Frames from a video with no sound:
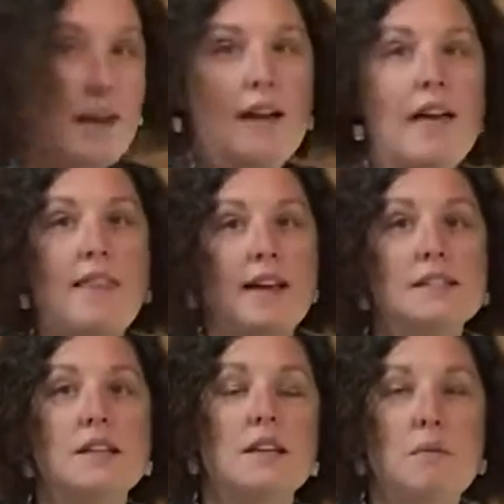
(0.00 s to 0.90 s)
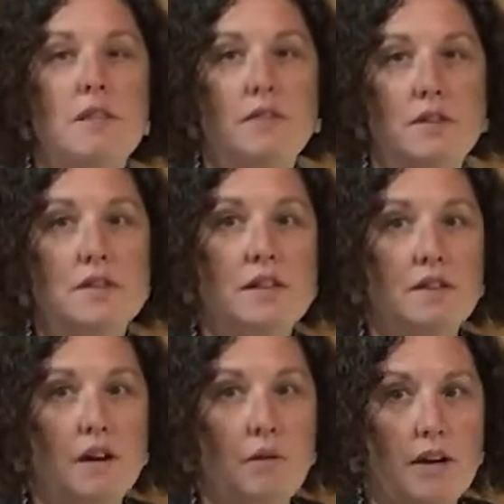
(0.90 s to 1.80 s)
and that's going to be the first thing to
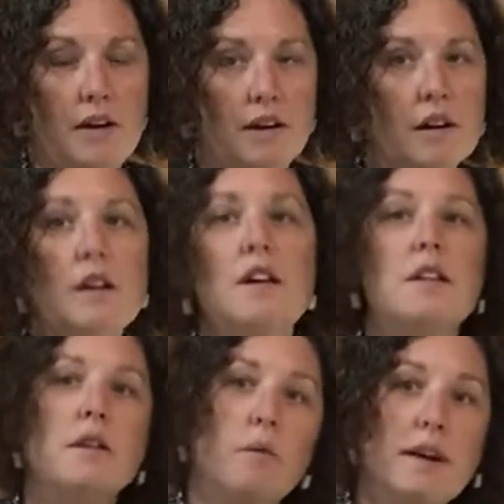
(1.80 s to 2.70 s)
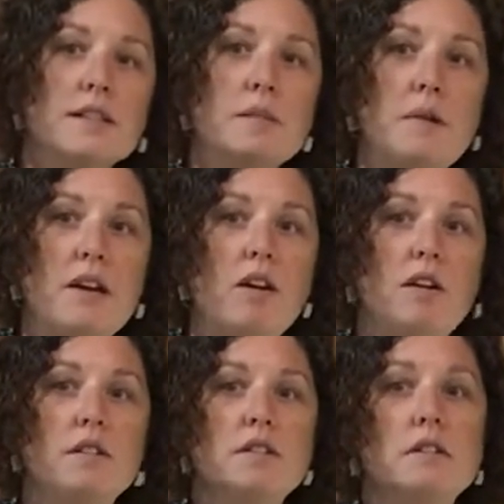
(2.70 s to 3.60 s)
go in here. The recipe
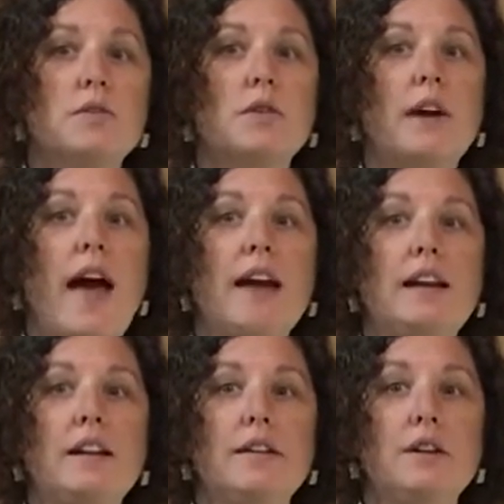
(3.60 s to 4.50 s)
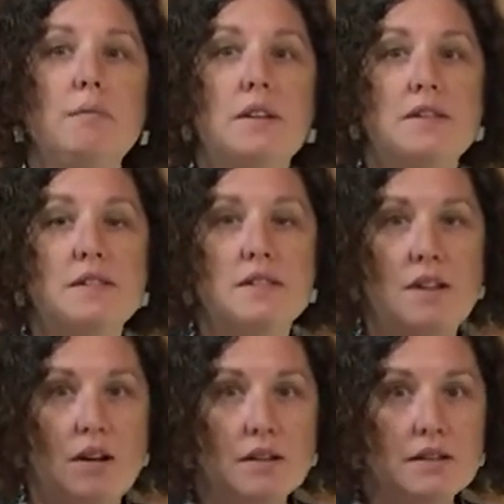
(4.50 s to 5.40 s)
calls for adding a little bit of
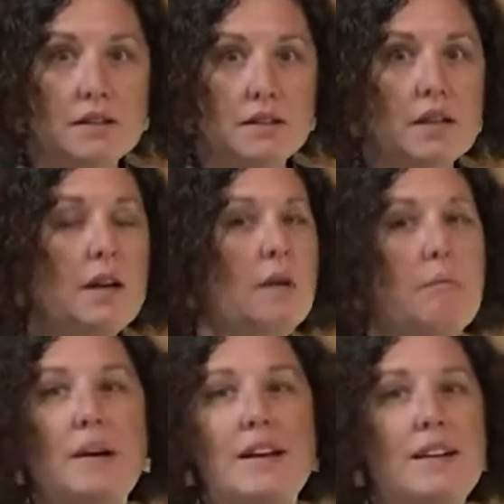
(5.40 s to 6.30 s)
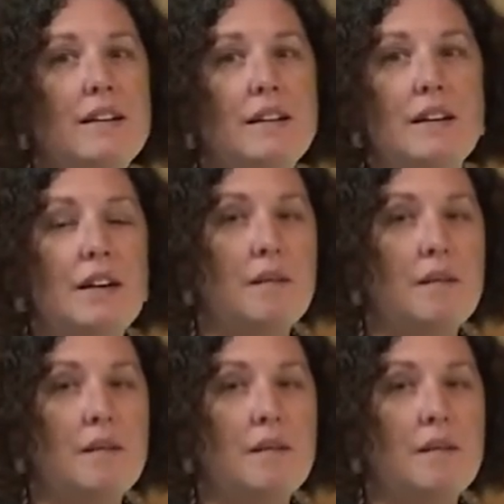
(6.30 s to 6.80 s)
salt, but in